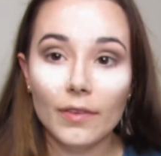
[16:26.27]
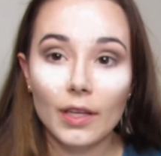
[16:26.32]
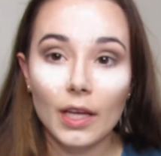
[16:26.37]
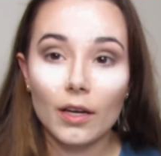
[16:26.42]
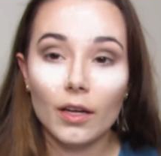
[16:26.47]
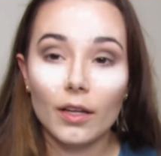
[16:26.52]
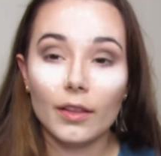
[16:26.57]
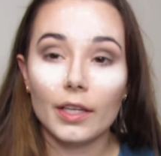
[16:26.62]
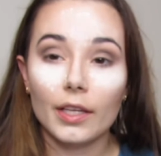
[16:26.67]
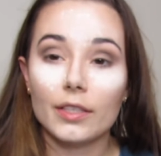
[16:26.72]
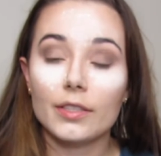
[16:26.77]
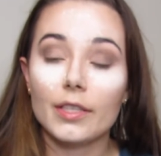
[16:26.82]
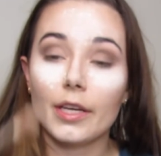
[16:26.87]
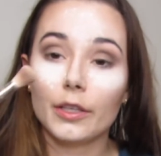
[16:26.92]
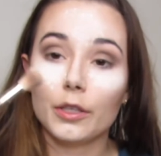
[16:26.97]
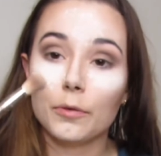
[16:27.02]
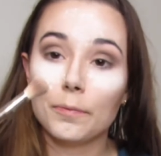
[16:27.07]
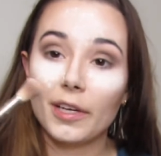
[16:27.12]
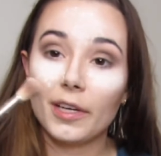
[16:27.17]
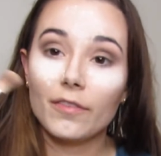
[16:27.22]
that on there, take
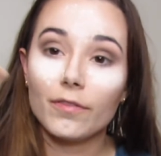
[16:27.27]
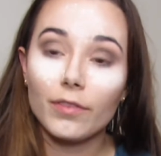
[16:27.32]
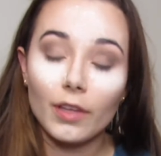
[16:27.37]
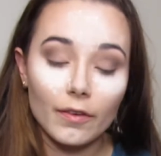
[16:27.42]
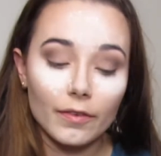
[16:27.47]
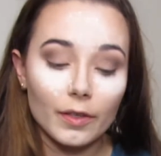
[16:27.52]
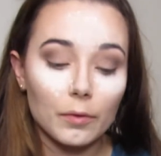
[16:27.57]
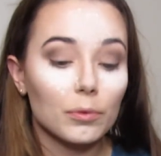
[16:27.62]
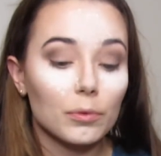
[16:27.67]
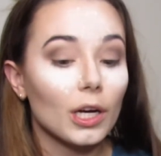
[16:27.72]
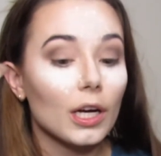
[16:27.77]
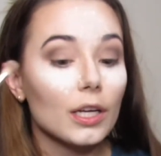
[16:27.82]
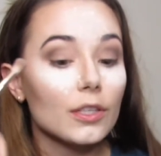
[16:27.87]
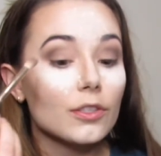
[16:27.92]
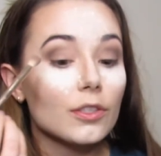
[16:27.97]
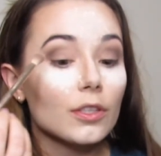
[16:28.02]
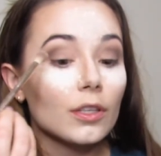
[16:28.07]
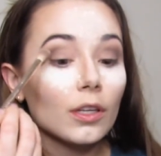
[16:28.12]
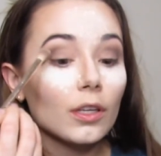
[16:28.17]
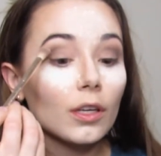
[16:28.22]
your big fluffy
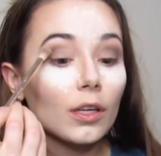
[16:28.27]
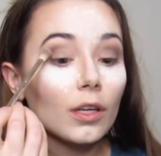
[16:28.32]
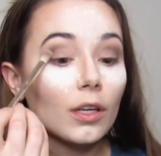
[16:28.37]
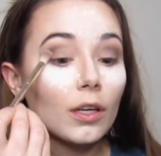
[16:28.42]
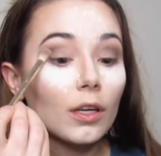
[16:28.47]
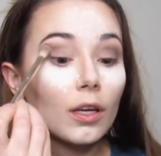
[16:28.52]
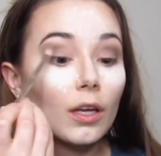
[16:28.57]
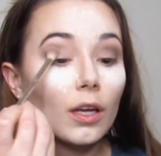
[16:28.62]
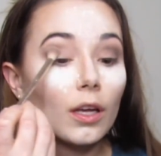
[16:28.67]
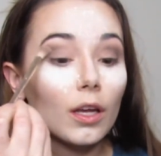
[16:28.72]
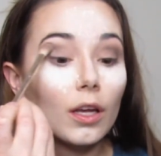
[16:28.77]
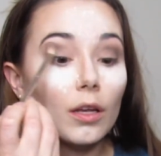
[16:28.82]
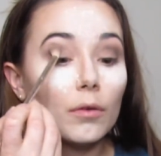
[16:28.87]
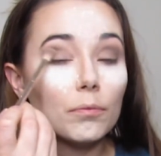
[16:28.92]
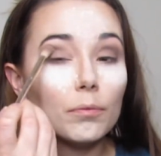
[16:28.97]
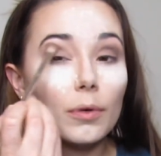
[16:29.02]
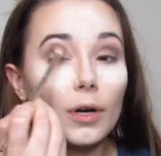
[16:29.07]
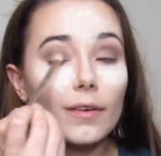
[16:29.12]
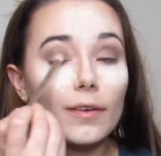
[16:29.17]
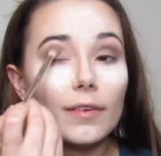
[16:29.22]
brush
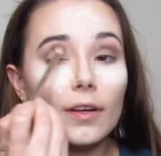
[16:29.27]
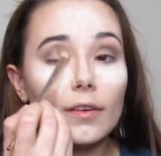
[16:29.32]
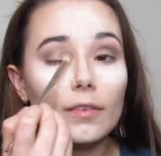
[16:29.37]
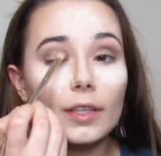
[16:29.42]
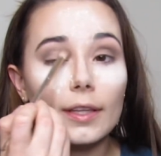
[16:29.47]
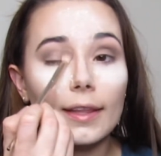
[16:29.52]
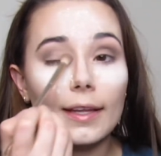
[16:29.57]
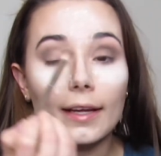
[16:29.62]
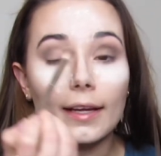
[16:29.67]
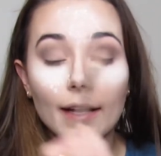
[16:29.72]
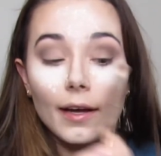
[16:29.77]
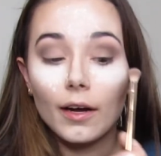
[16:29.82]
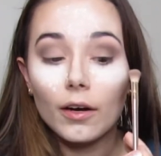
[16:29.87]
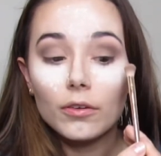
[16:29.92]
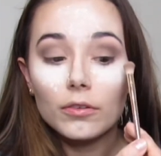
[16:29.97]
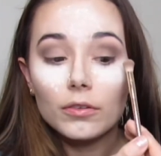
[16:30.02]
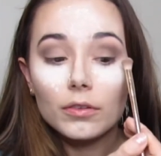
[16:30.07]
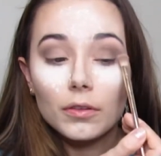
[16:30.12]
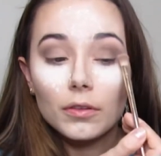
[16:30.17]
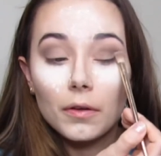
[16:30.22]
and buff everything
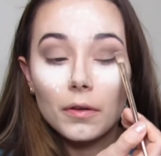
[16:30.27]
out.